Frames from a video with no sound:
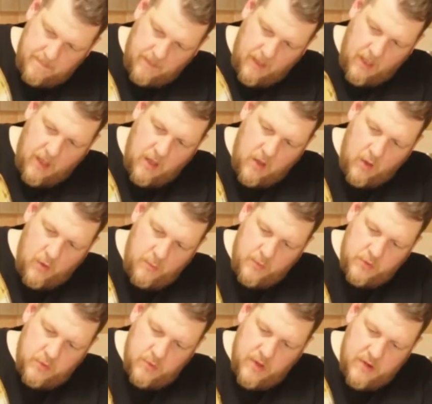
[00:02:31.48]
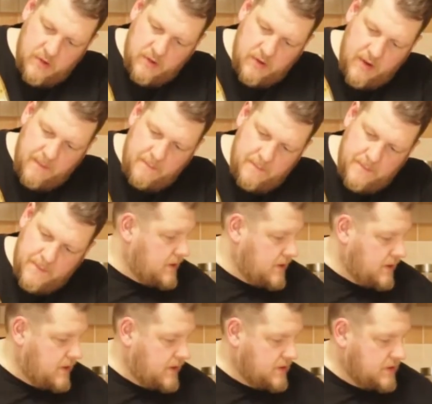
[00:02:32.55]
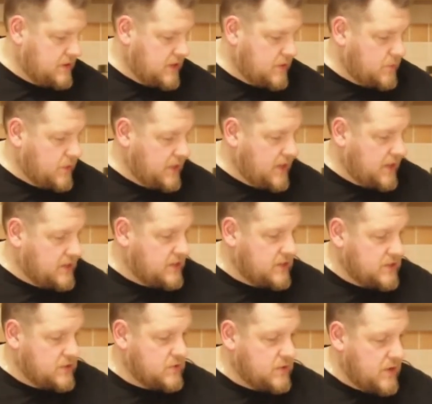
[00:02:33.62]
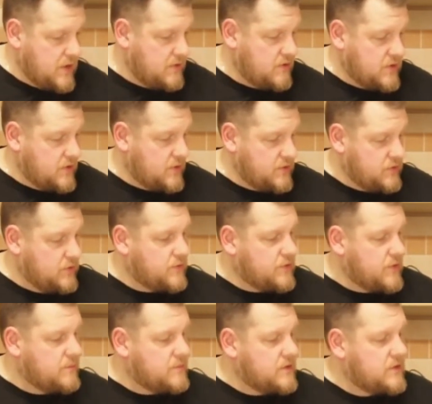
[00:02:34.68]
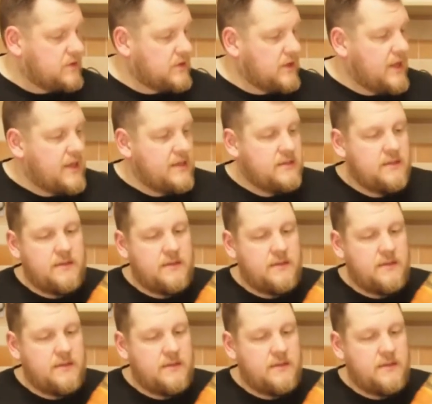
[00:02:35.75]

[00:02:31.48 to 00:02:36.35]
ah, almost 200 gram. And then we get 200 also from this glass.